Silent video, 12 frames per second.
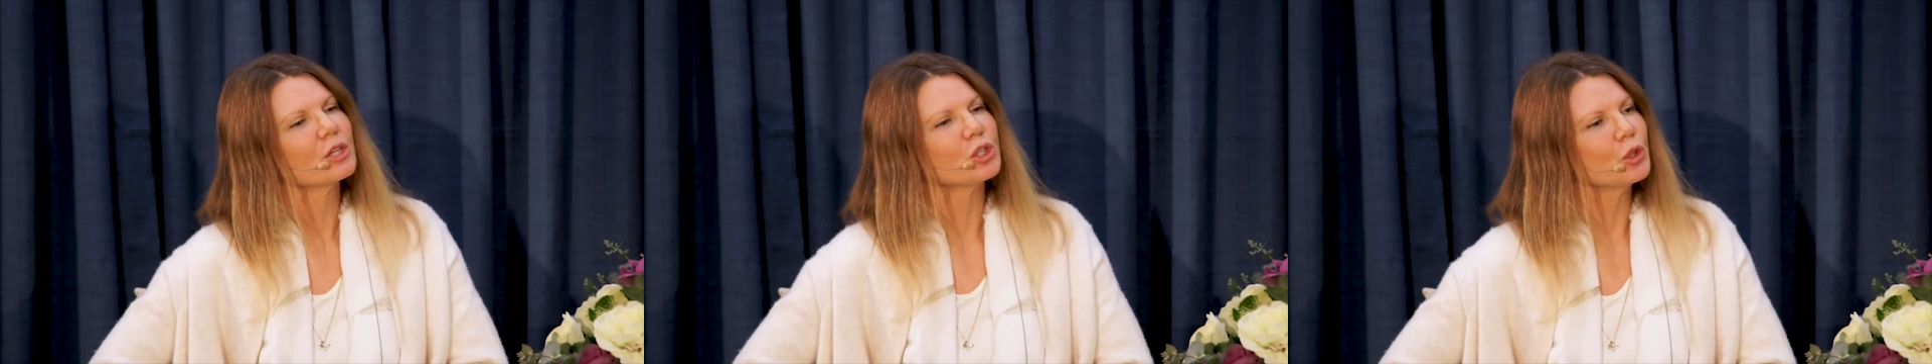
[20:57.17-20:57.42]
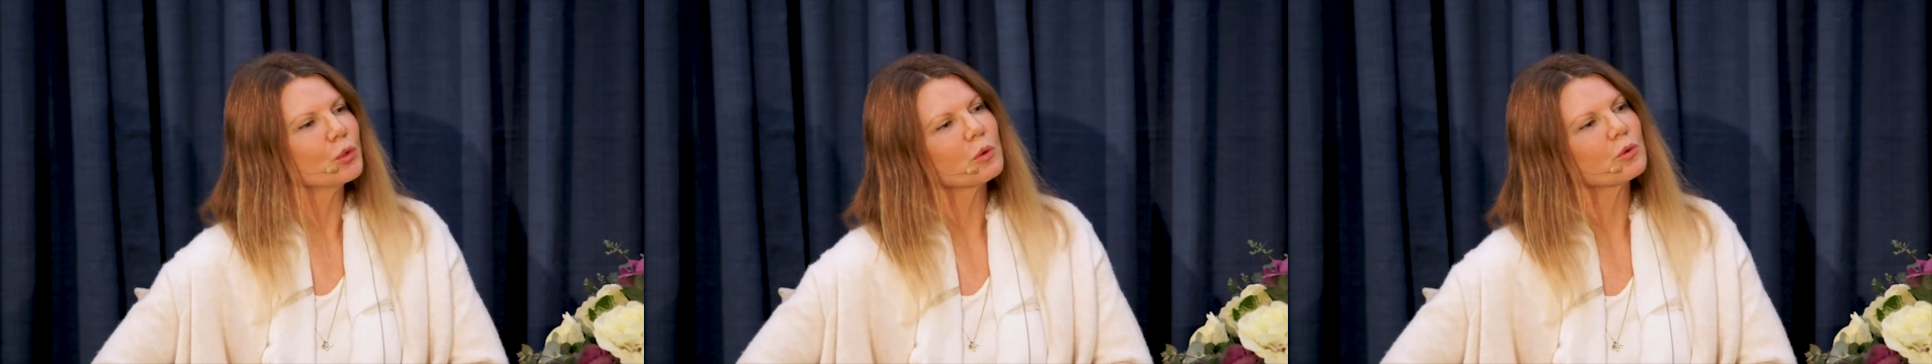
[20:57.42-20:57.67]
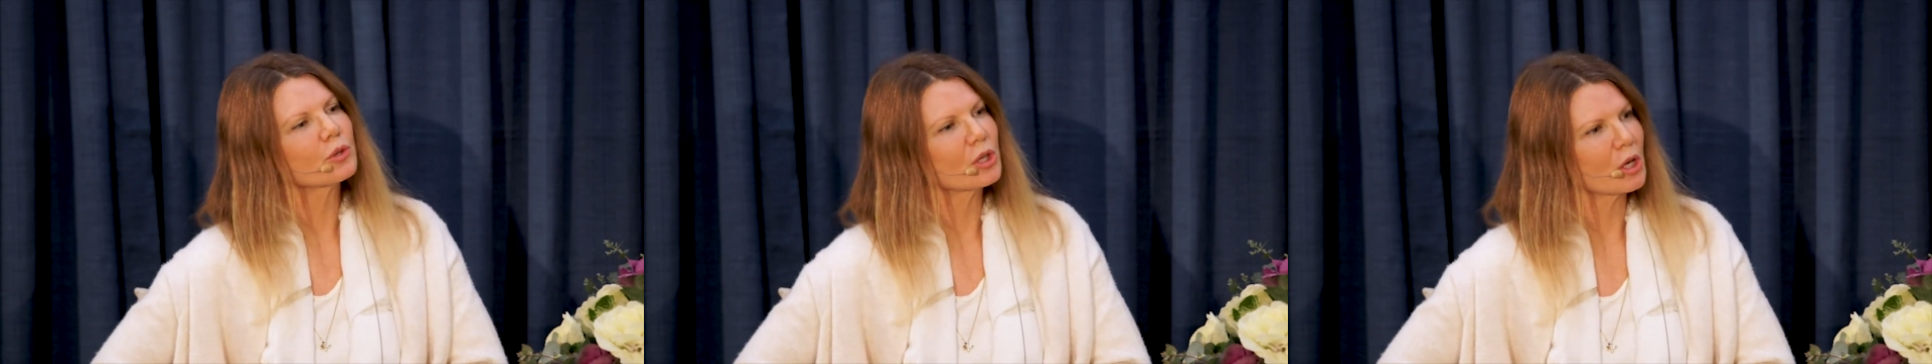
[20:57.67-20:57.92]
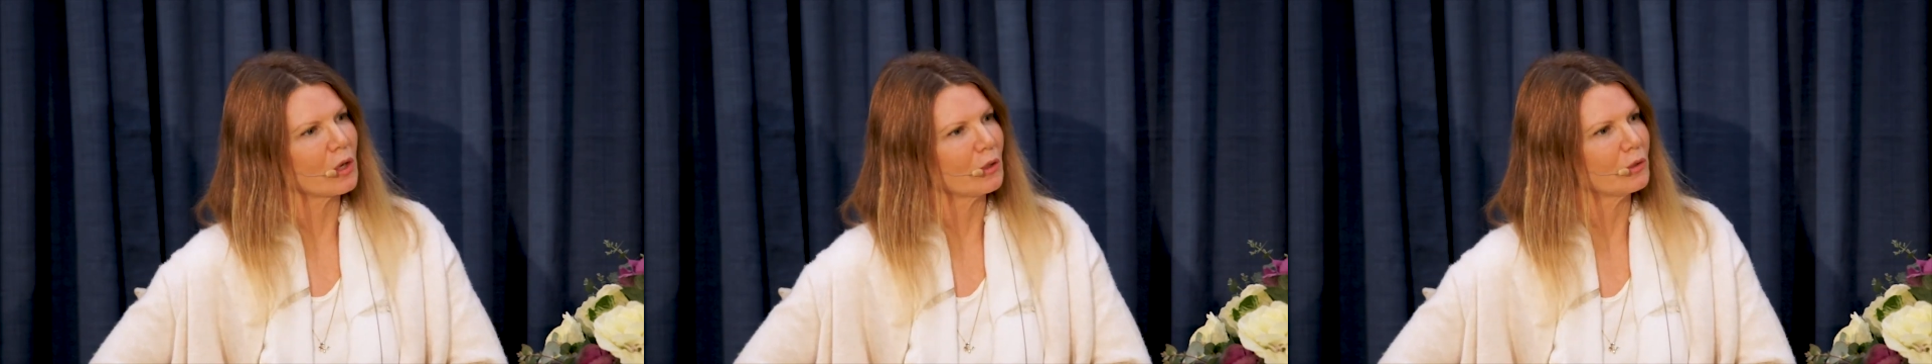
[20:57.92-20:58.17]
you will
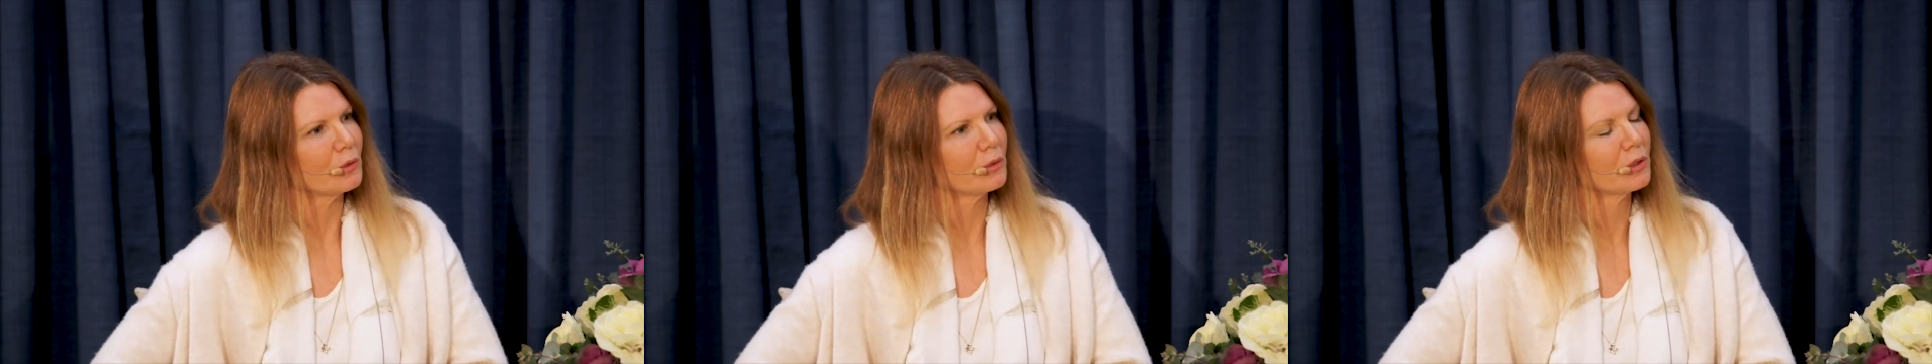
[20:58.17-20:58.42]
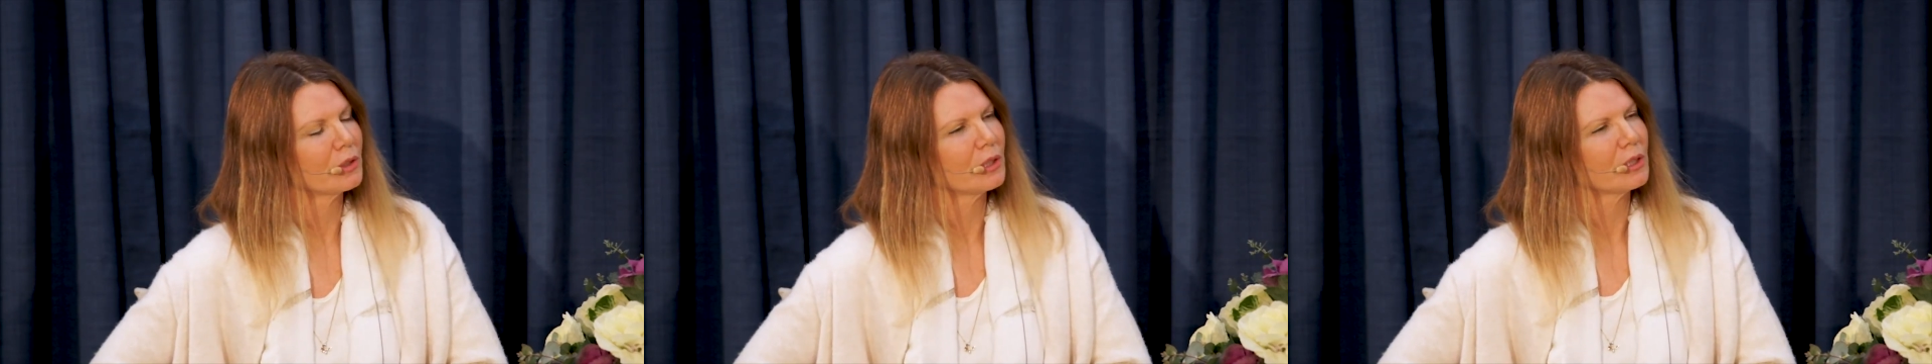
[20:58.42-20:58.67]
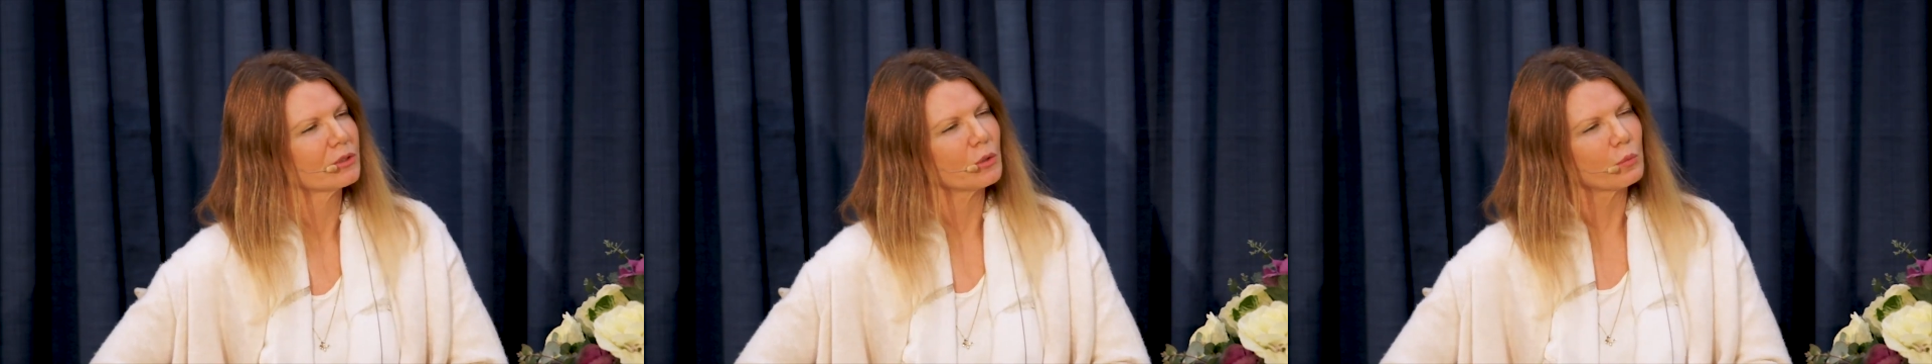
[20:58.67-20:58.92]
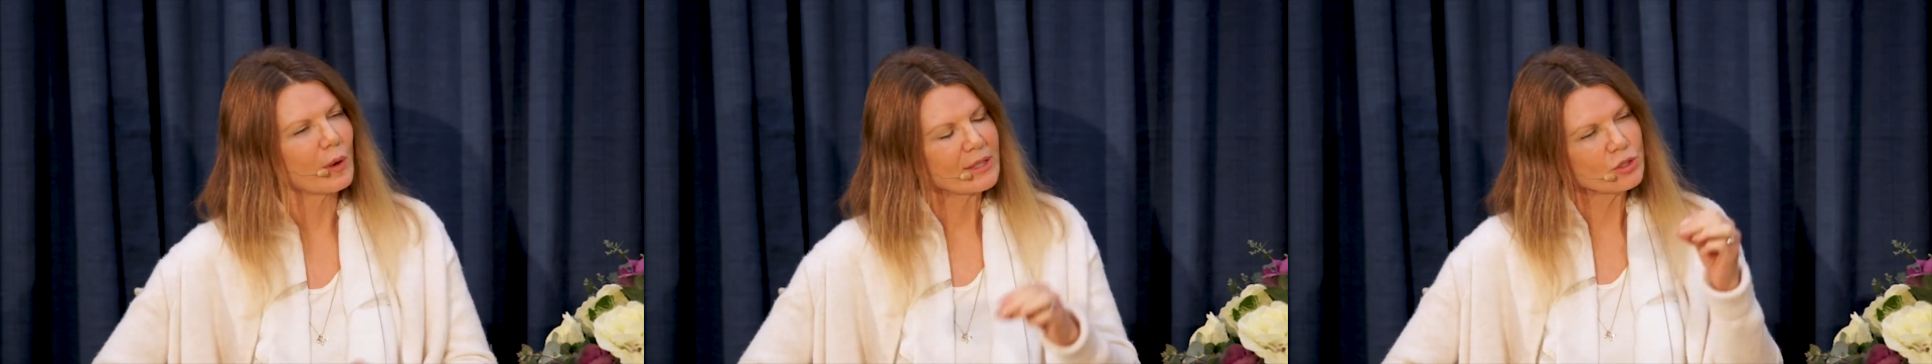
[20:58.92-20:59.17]
know that
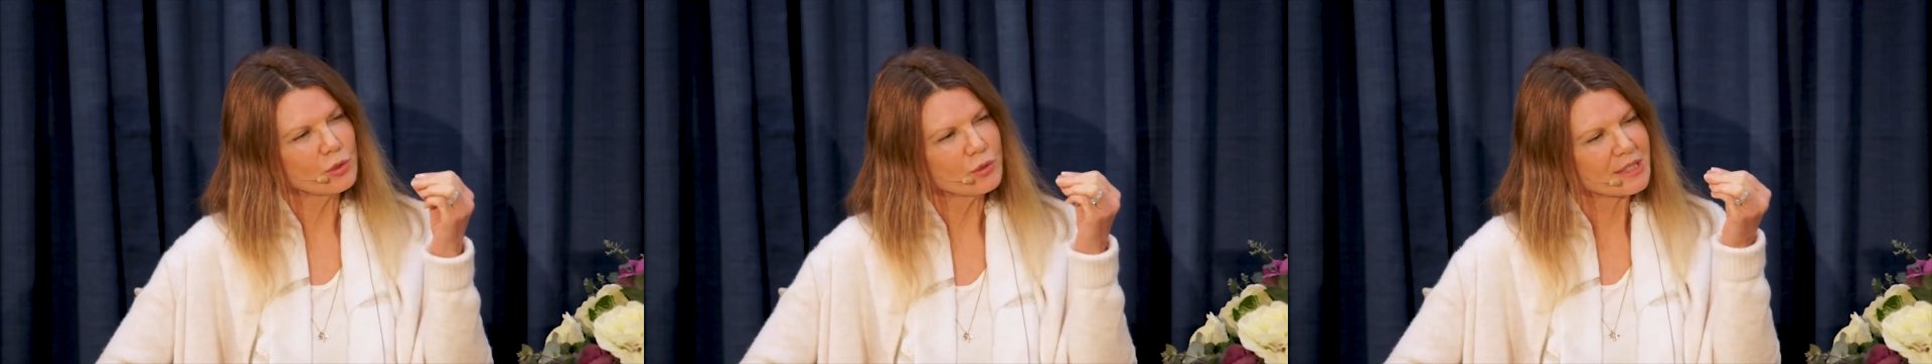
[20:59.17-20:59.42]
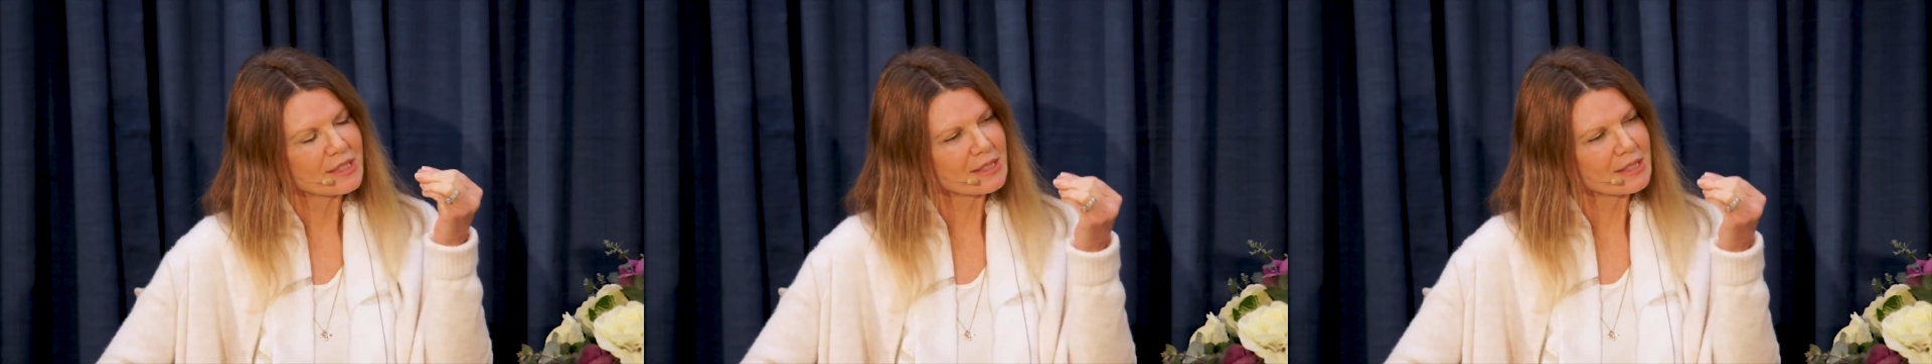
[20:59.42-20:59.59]
when you